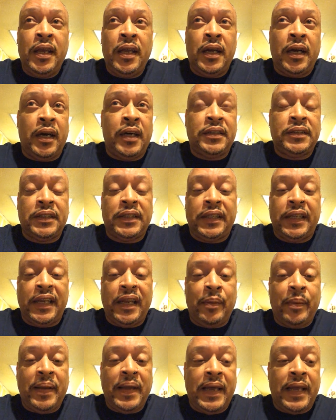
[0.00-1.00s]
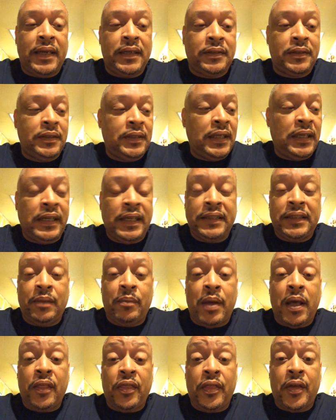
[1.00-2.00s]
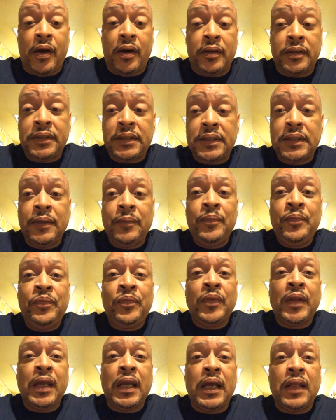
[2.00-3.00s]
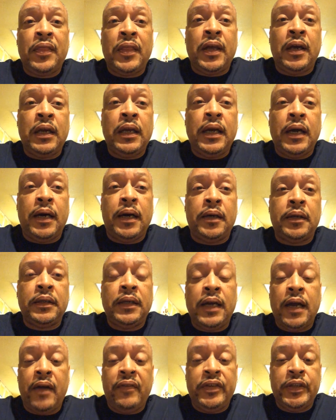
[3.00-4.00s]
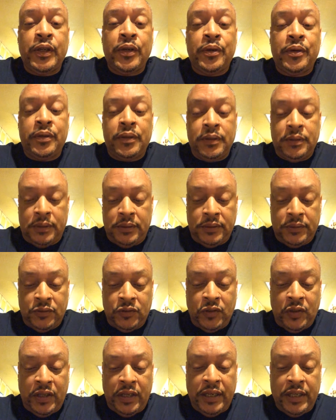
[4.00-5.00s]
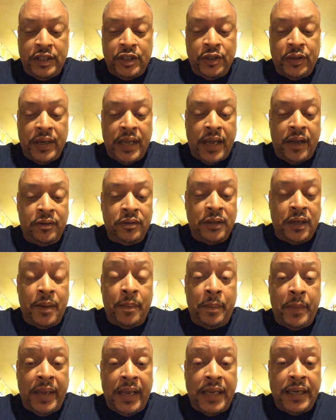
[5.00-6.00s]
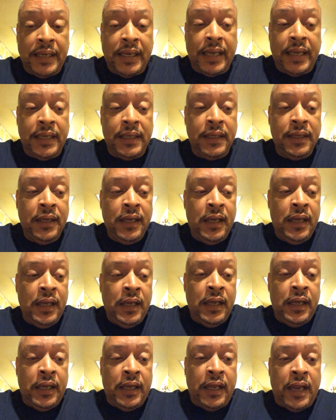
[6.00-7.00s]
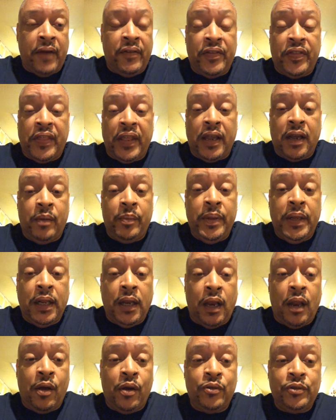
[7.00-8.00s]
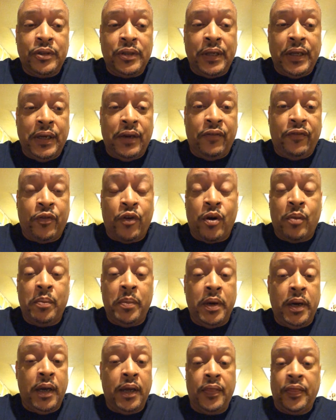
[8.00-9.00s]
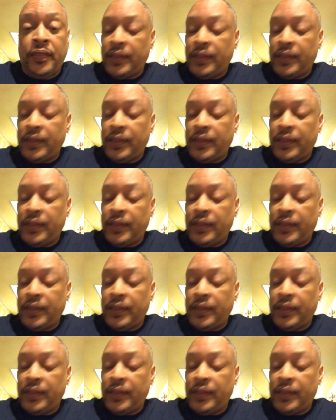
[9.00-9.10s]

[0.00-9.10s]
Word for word: uh, today I'm kind of collecting my thoughts. The uh, governor issued out a mandate. Everything will be closed here for a month.